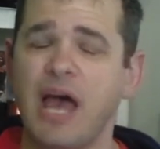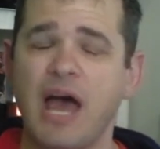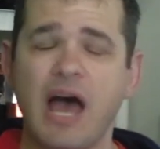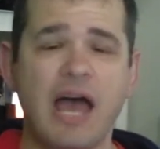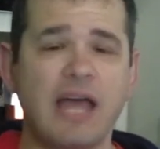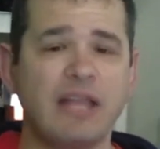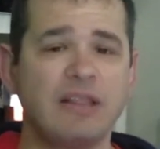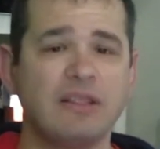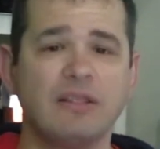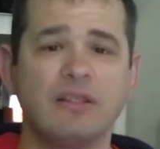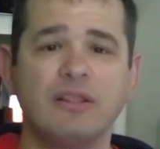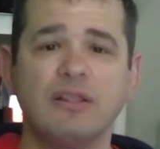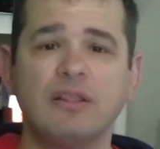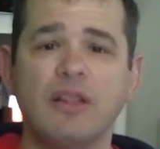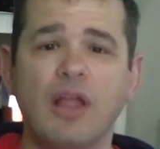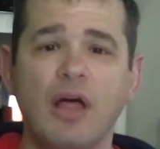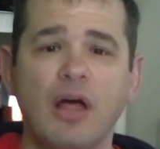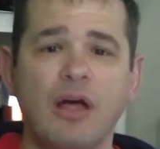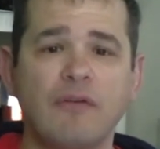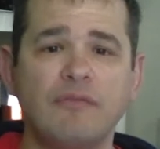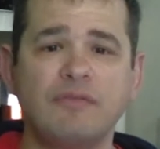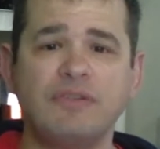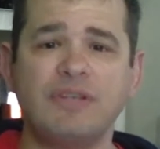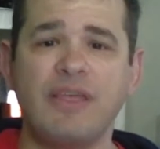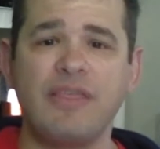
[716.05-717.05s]
I
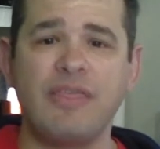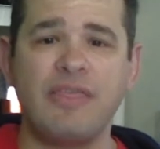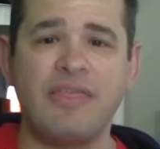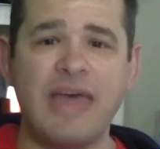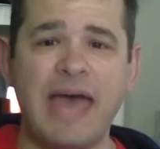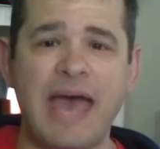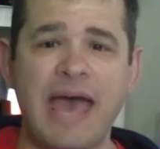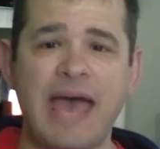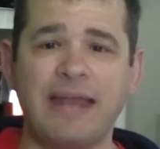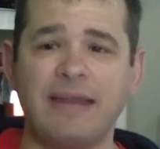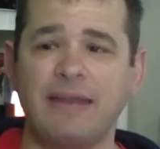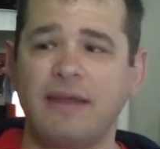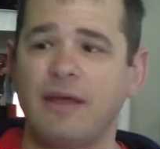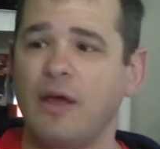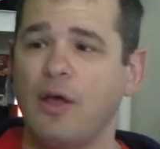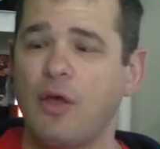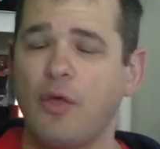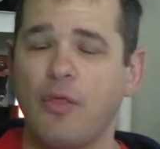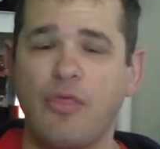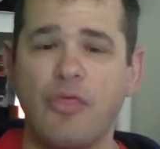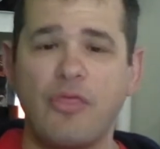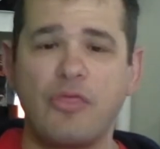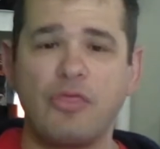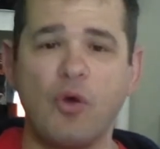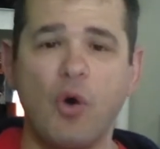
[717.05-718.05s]
loved that
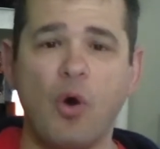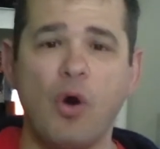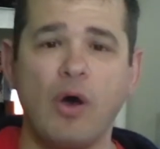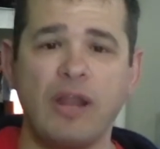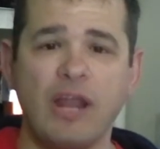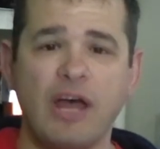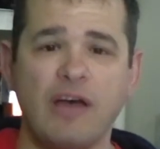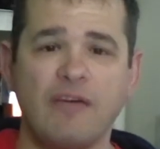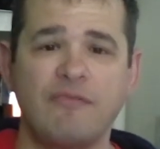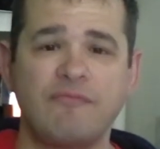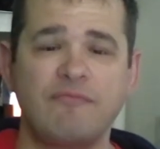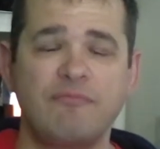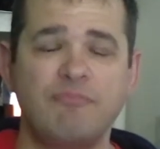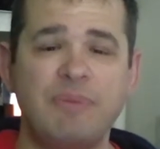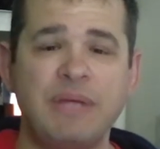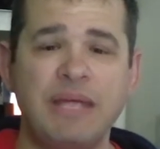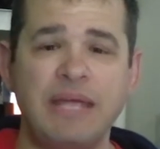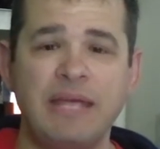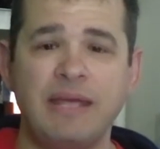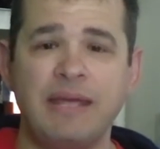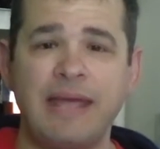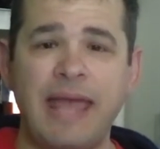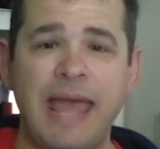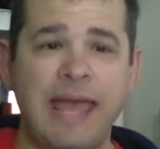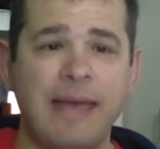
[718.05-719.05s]
thought of
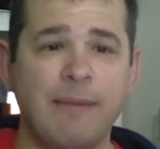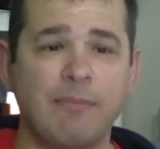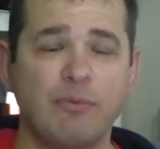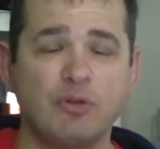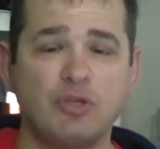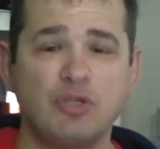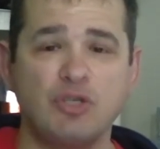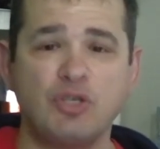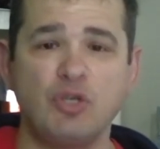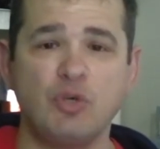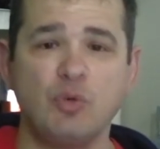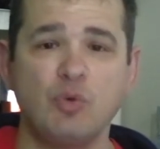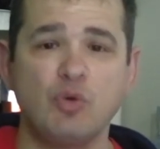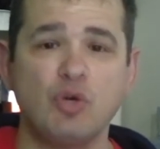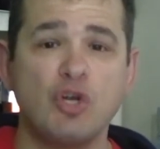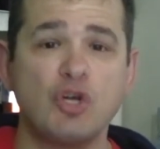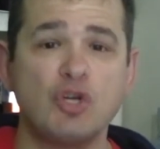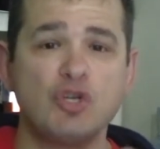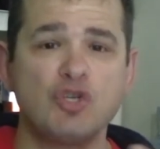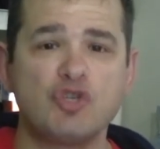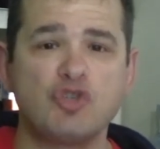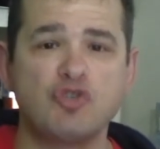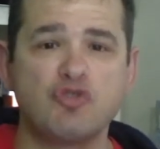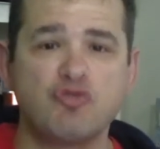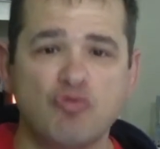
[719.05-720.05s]
being able to
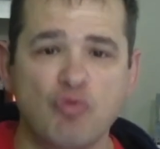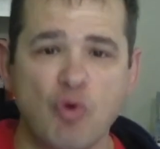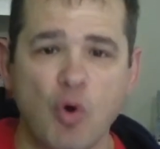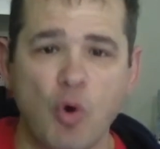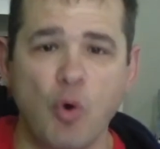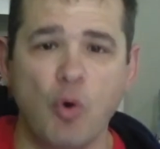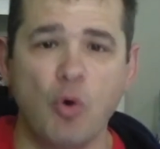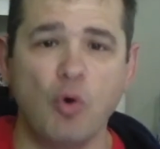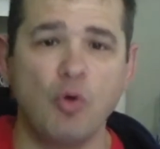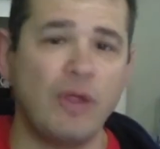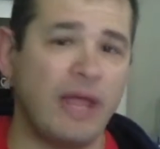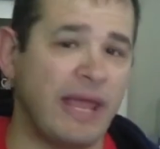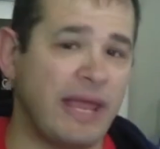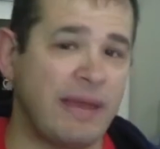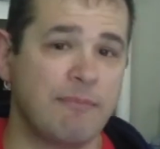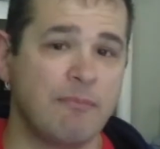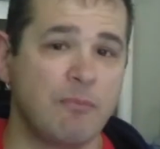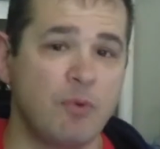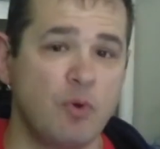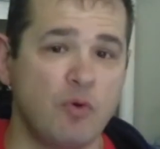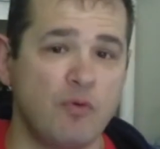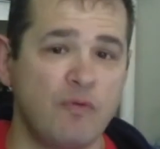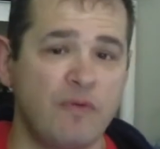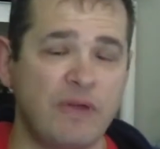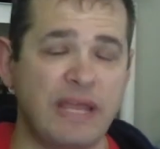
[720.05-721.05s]
control a
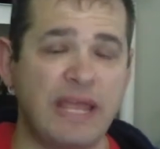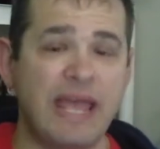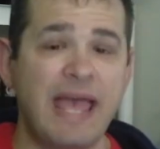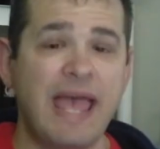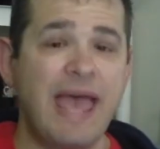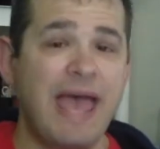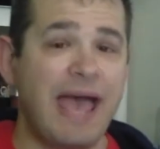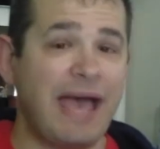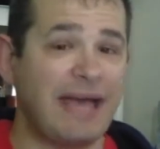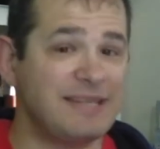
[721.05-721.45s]
movie, and